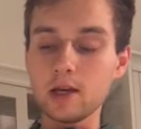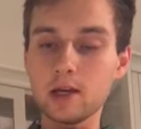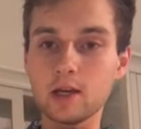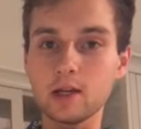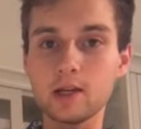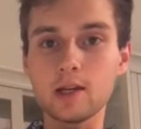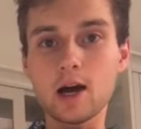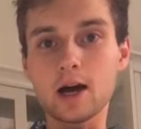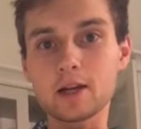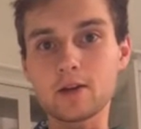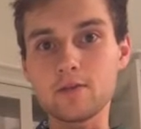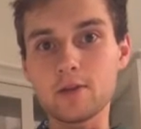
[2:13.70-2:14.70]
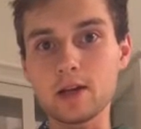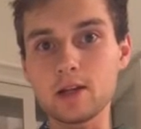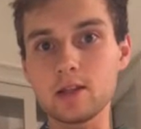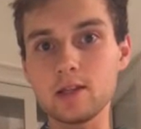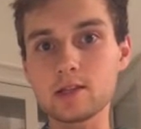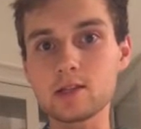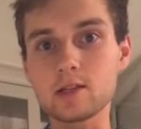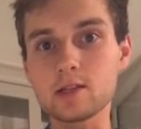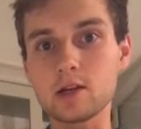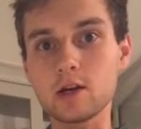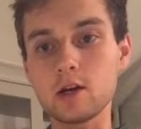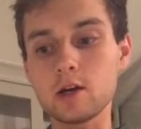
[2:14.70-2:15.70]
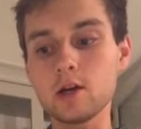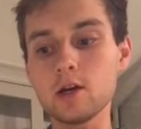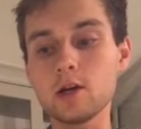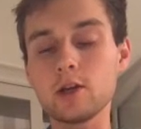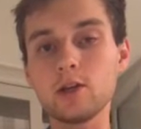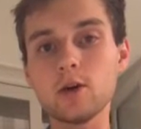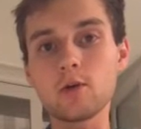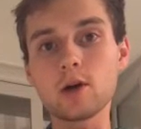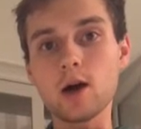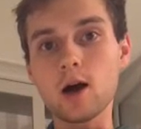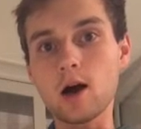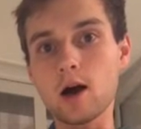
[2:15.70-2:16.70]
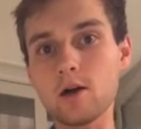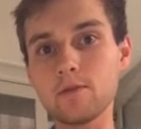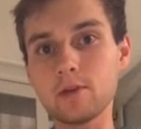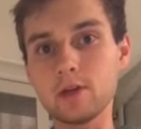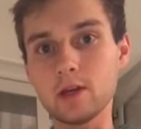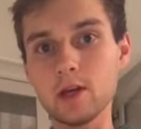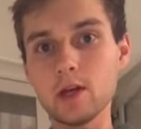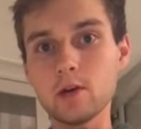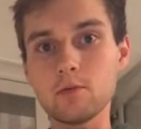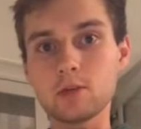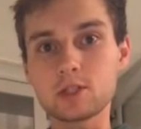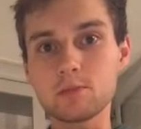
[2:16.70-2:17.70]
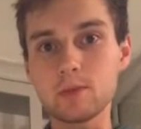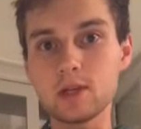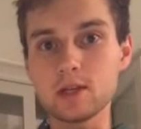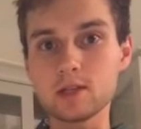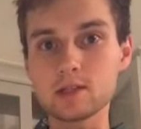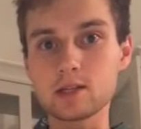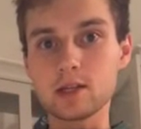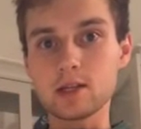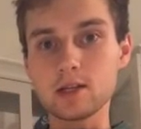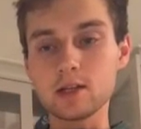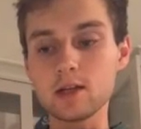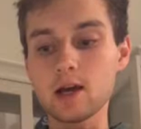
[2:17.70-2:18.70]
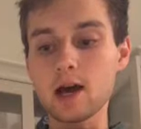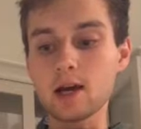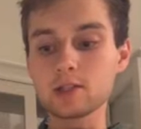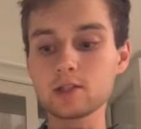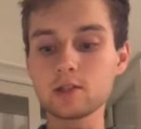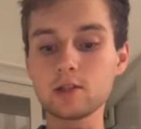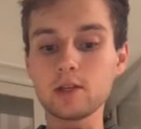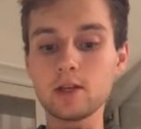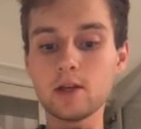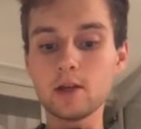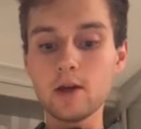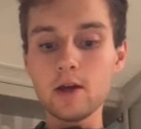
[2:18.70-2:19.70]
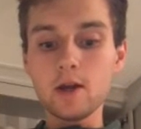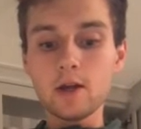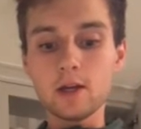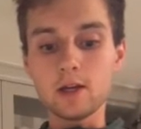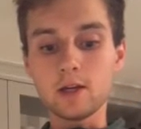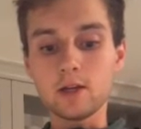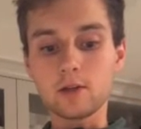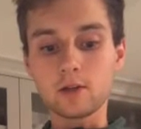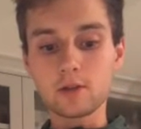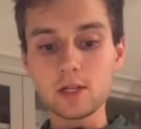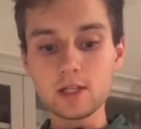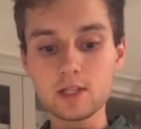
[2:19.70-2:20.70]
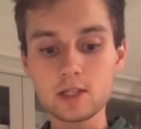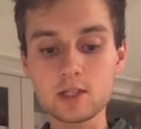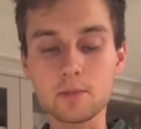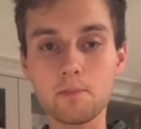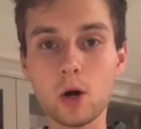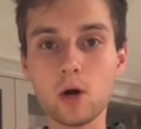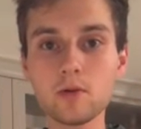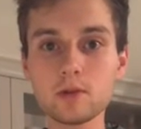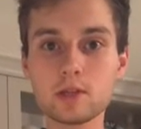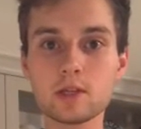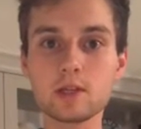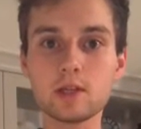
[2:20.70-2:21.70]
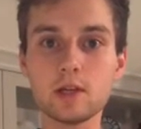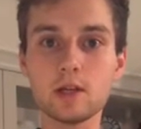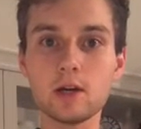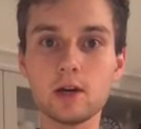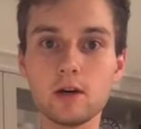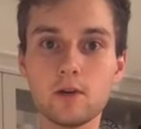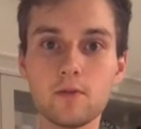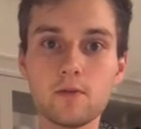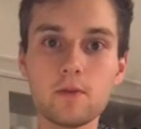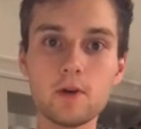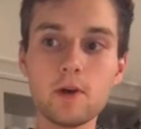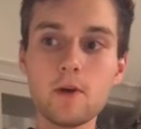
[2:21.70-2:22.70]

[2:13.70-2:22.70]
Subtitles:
And in Ayurveda, this is a yoga havi, which means it actually increases the potency of